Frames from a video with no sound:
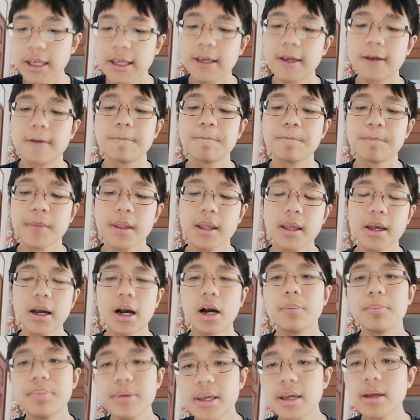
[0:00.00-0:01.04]
ear.
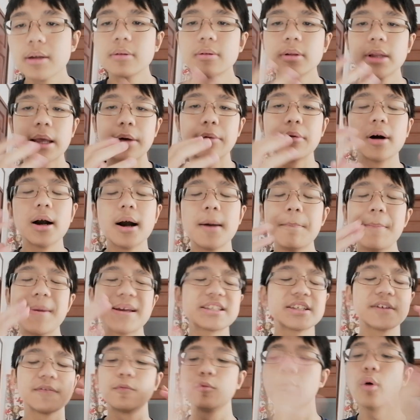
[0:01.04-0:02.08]
Albeit there were a
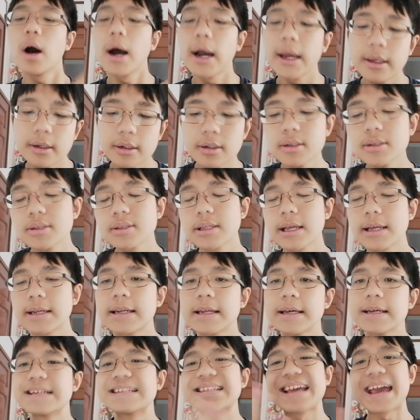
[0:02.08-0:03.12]
mess of wires that
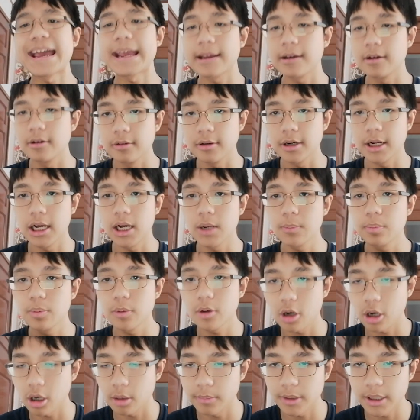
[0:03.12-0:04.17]
tangled up
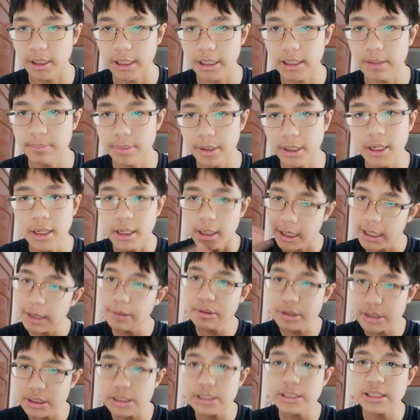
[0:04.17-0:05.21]
commonly, but it
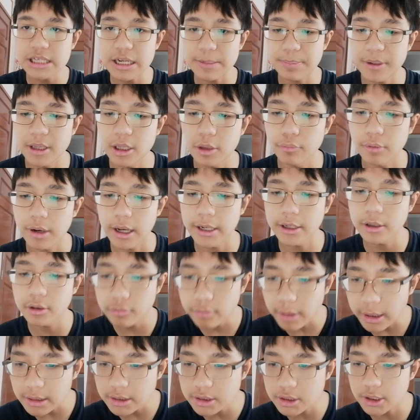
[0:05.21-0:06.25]
was a step in the right
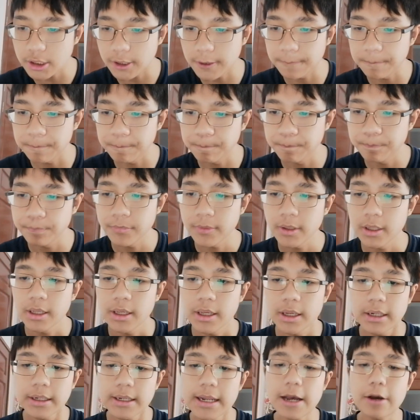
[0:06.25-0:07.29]
direction.
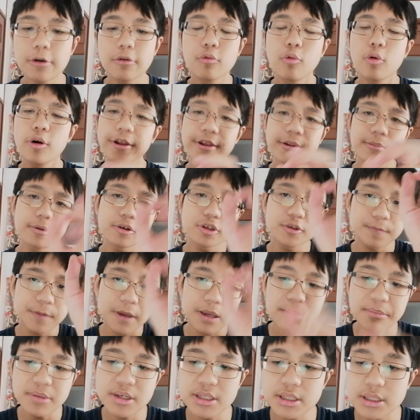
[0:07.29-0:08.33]
Now, one of the most
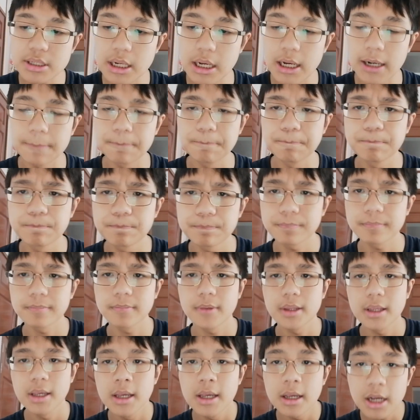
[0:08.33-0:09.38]
famous
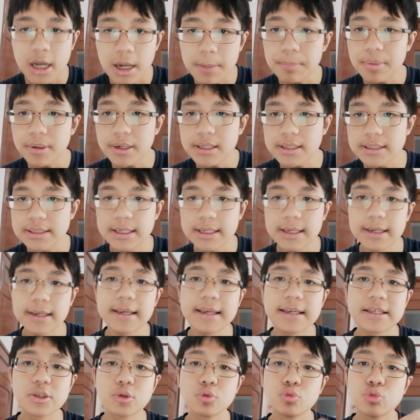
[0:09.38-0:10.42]
companies here is